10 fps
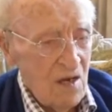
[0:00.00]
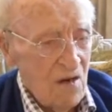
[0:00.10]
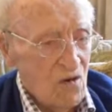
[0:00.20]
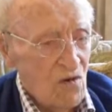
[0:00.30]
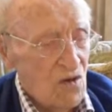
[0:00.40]

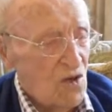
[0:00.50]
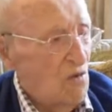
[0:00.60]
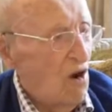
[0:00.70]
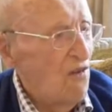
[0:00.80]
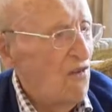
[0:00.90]
Of course,
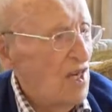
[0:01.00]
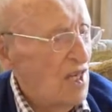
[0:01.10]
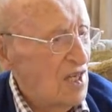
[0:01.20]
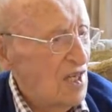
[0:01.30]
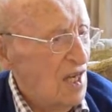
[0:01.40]
the war
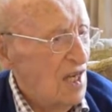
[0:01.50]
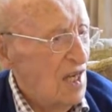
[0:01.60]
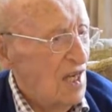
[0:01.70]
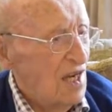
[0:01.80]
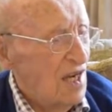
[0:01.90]
finished
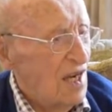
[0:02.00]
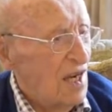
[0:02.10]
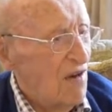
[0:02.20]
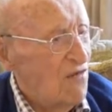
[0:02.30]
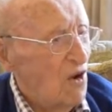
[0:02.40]

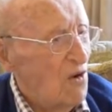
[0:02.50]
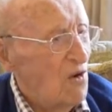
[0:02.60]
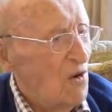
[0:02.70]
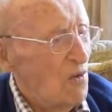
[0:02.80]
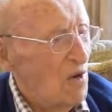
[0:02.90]
a
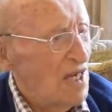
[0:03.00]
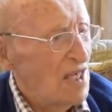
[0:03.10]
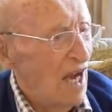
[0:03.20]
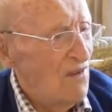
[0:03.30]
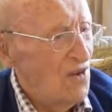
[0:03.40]
few
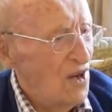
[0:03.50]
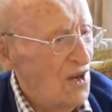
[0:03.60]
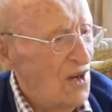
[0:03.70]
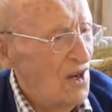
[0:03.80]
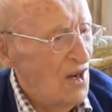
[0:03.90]
weeks
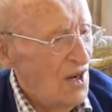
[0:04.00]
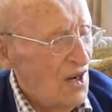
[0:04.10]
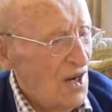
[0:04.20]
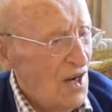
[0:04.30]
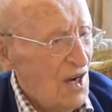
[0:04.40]
after,
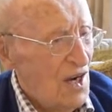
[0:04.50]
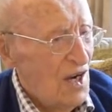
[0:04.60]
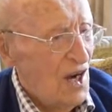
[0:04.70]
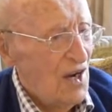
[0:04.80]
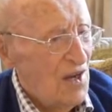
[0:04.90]

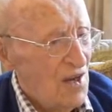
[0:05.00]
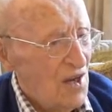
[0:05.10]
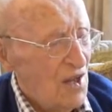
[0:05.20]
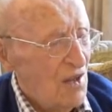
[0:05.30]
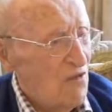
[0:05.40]

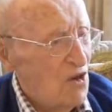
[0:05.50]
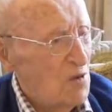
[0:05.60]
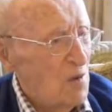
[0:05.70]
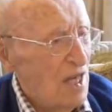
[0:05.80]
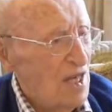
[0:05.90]
and uh, the
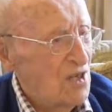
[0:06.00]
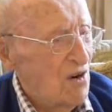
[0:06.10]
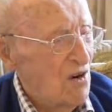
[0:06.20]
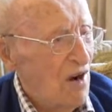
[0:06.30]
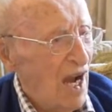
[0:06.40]
first plane
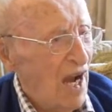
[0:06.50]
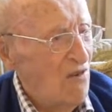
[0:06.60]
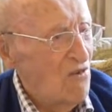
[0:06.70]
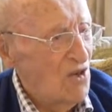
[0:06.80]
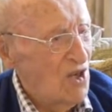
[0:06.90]
to
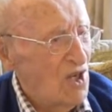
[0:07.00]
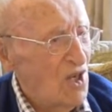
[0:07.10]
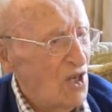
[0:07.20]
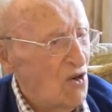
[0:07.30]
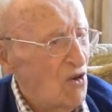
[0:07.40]
arrive was in
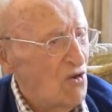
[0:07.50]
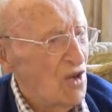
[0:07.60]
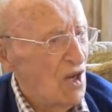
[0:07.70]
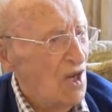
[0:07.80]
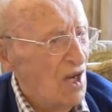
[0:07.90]

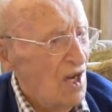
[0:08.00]
Dakota.